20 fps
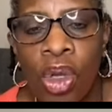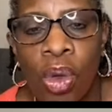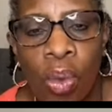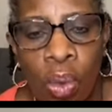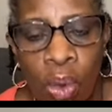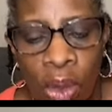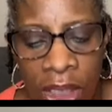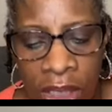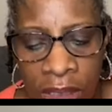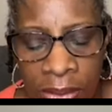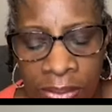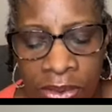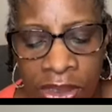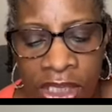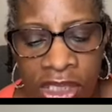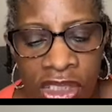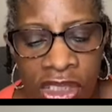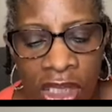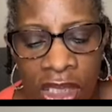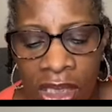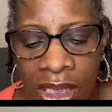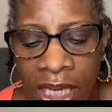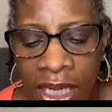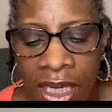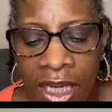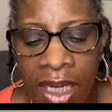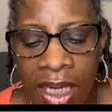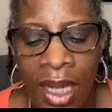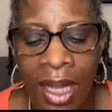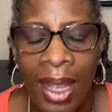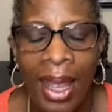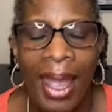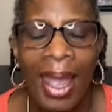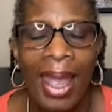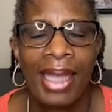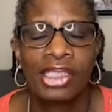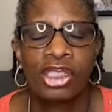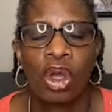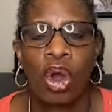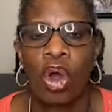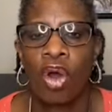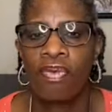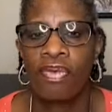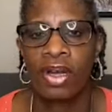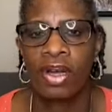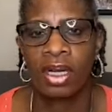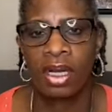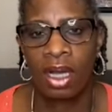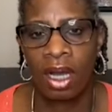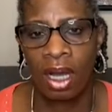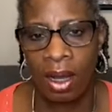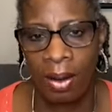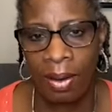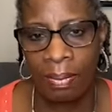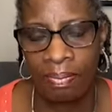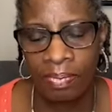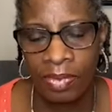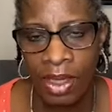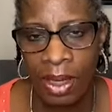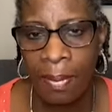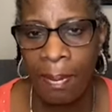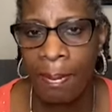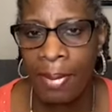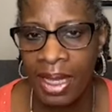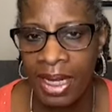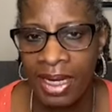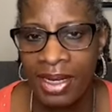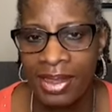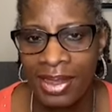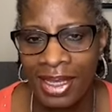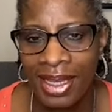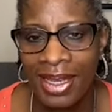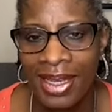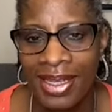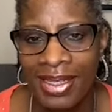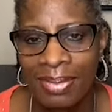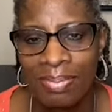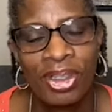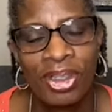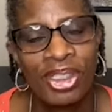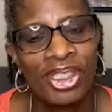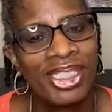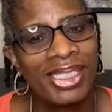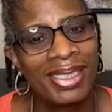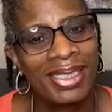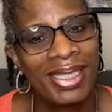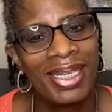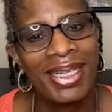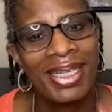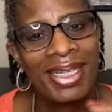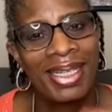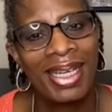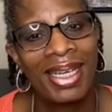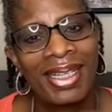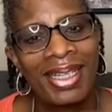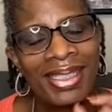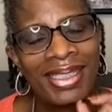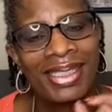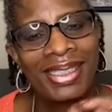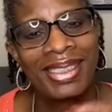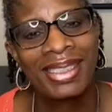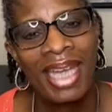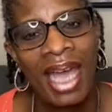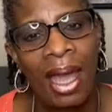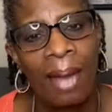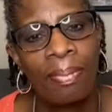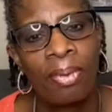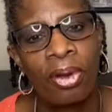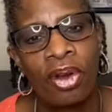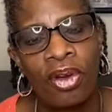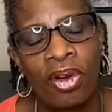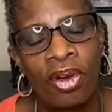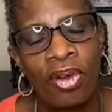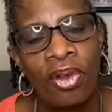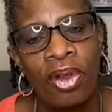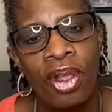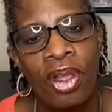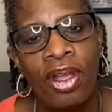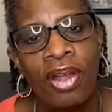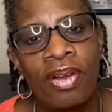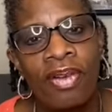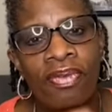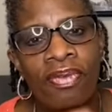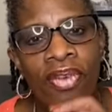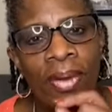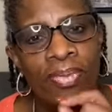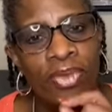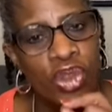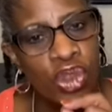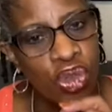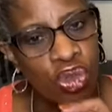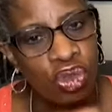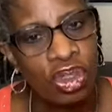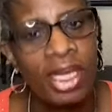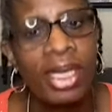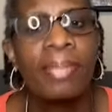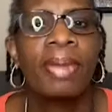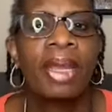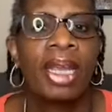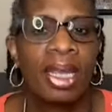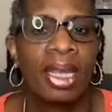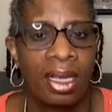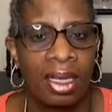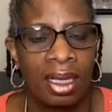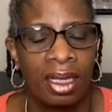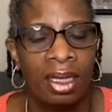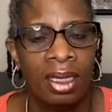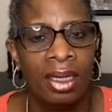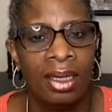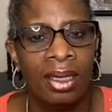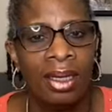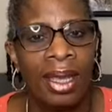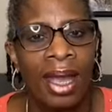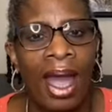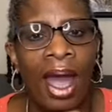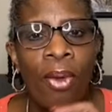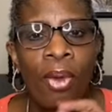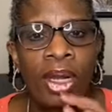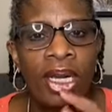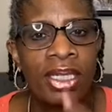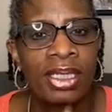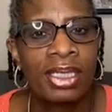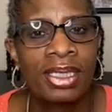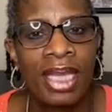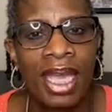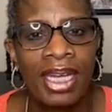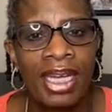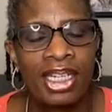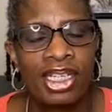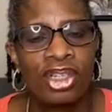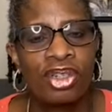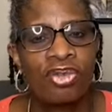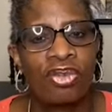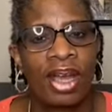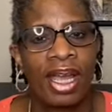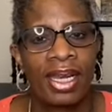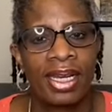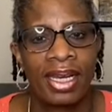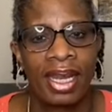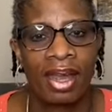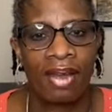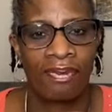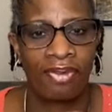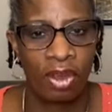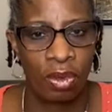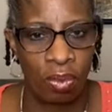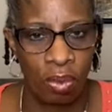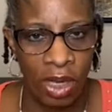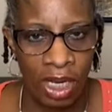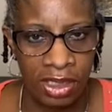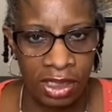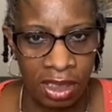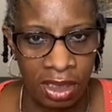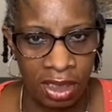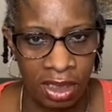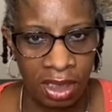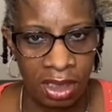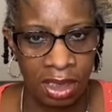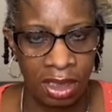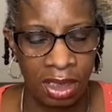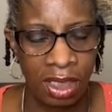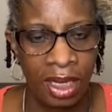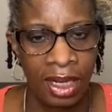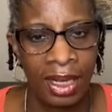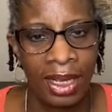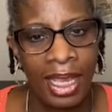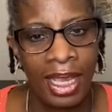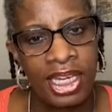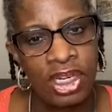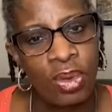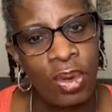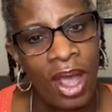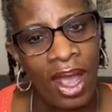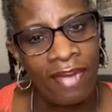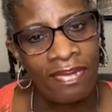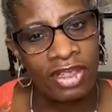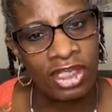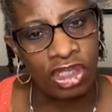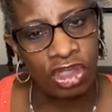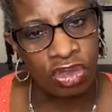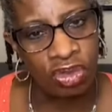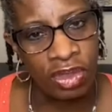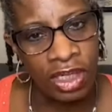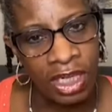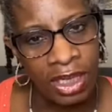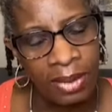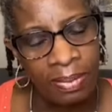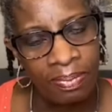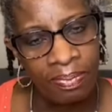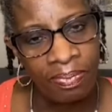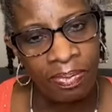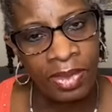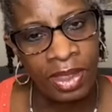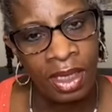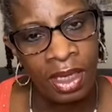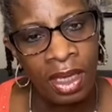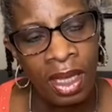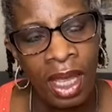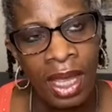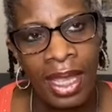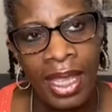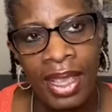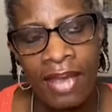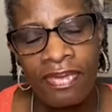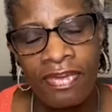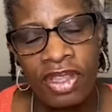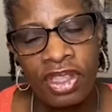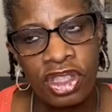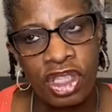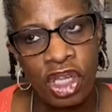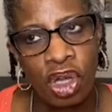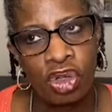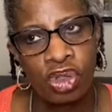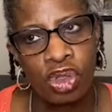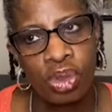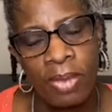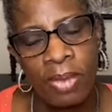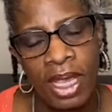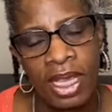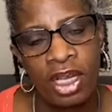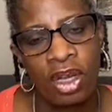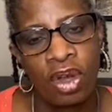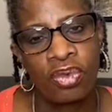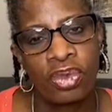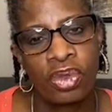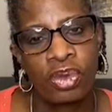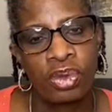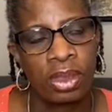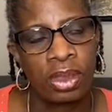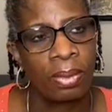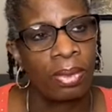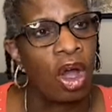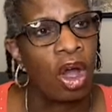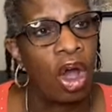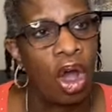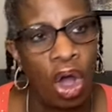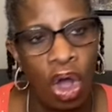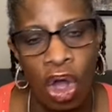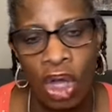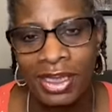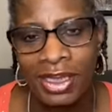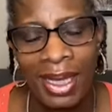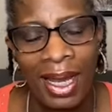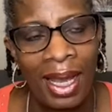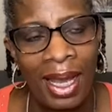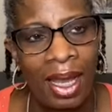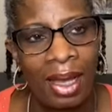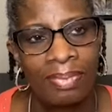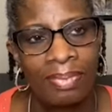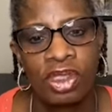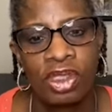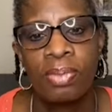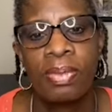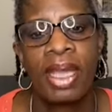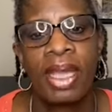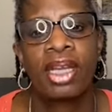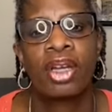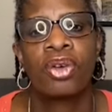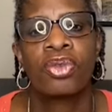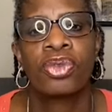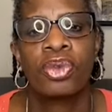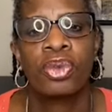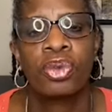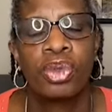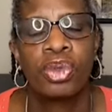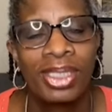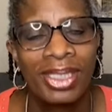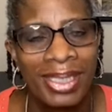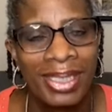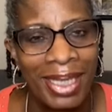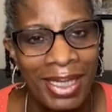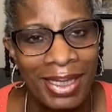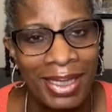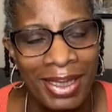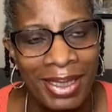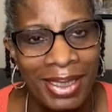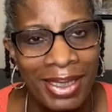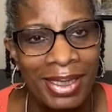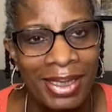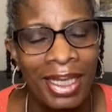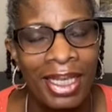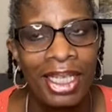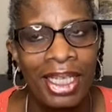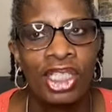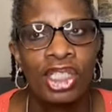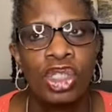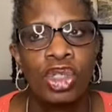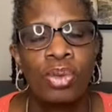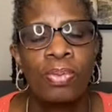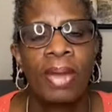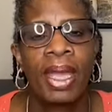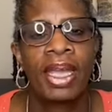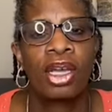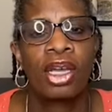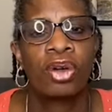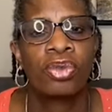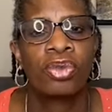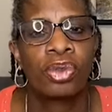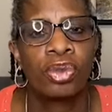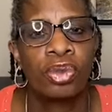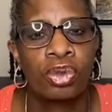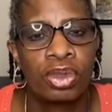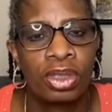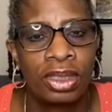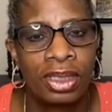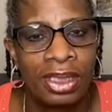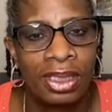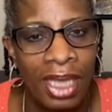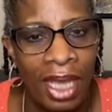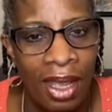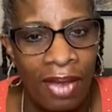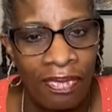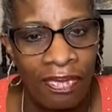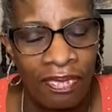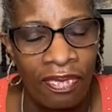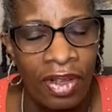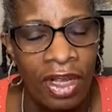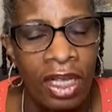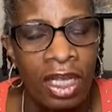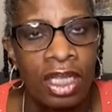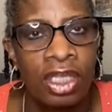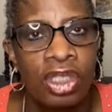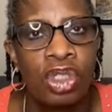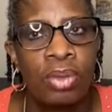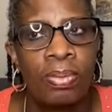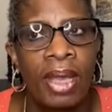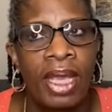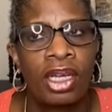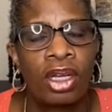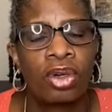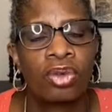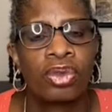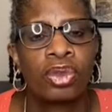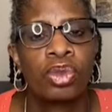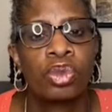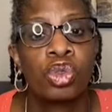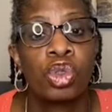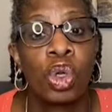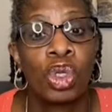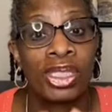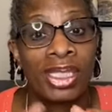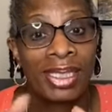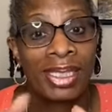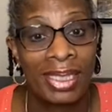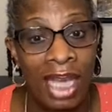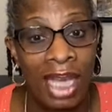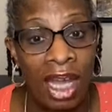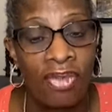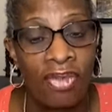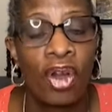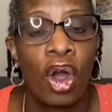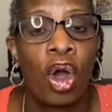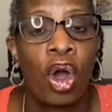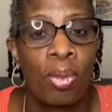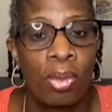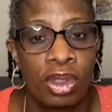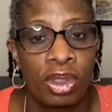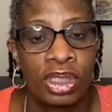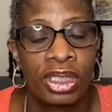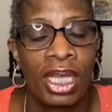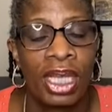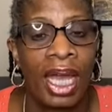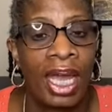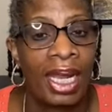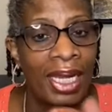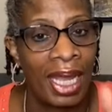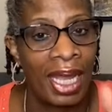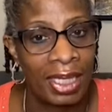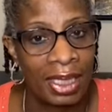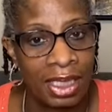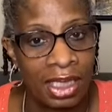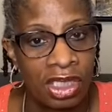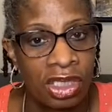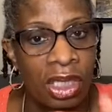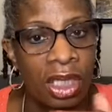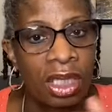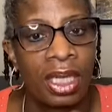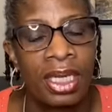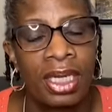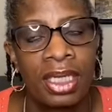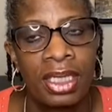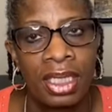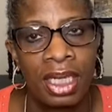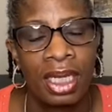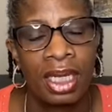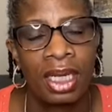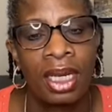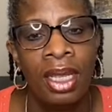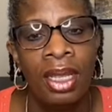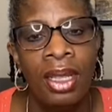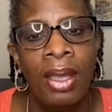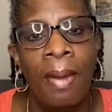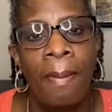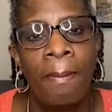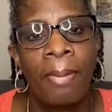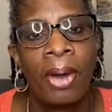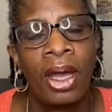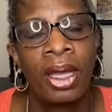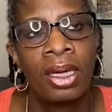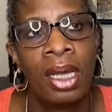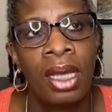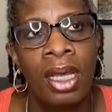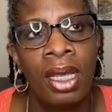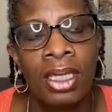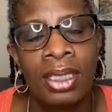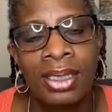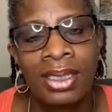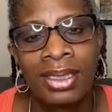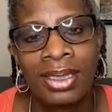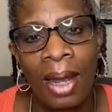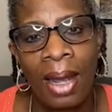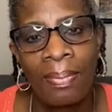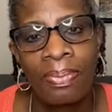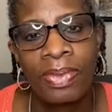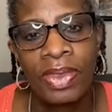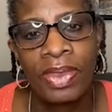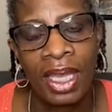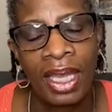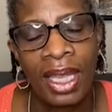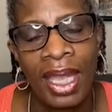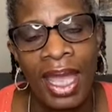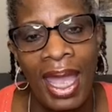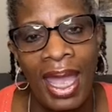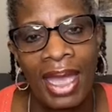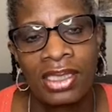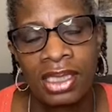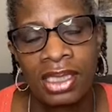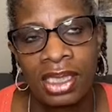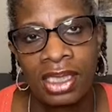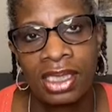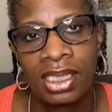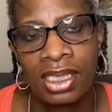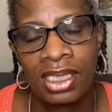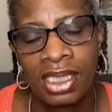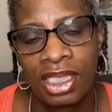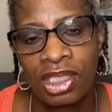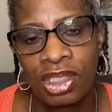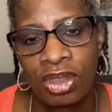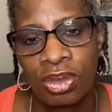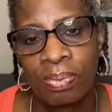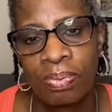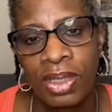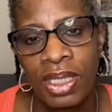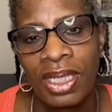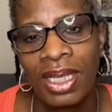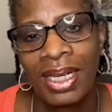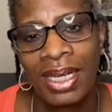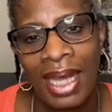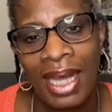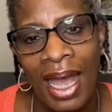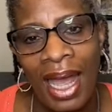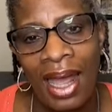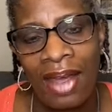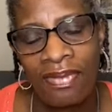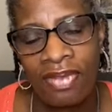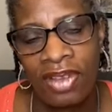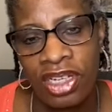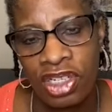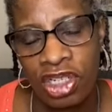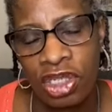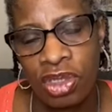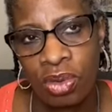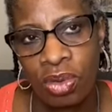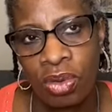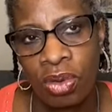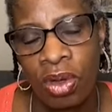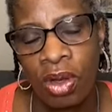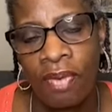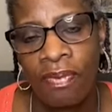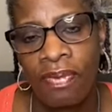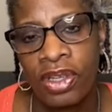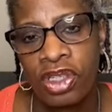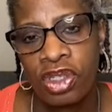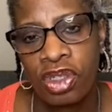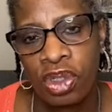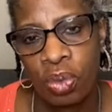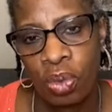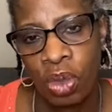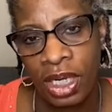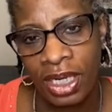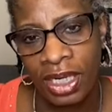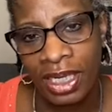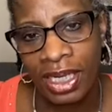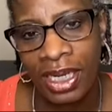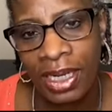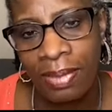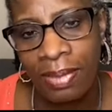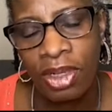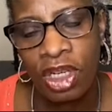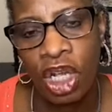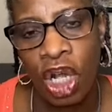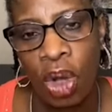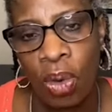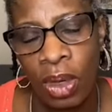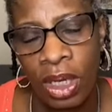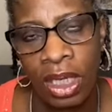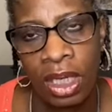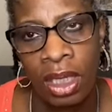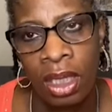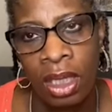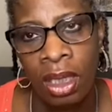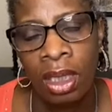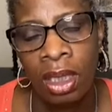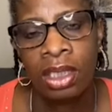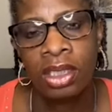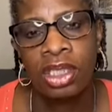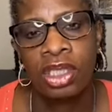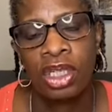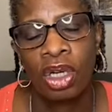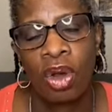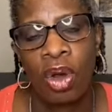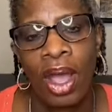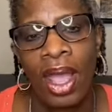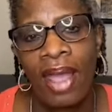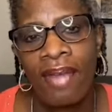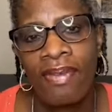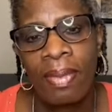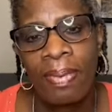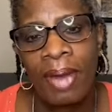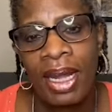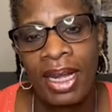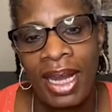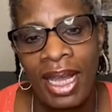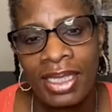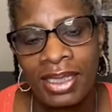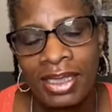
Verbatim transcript: Williams. This young lady has overcome many things, but she didn't let her stop her from dreaming. I want to say to you right now, if you're watching this and you have a dream, even though you may go through some hard times, you may go through sickness, you may go through death, you may go through yourself almost dying like this young lady did, but something has to still be alive in you for you to want to keep going. You know, everybody has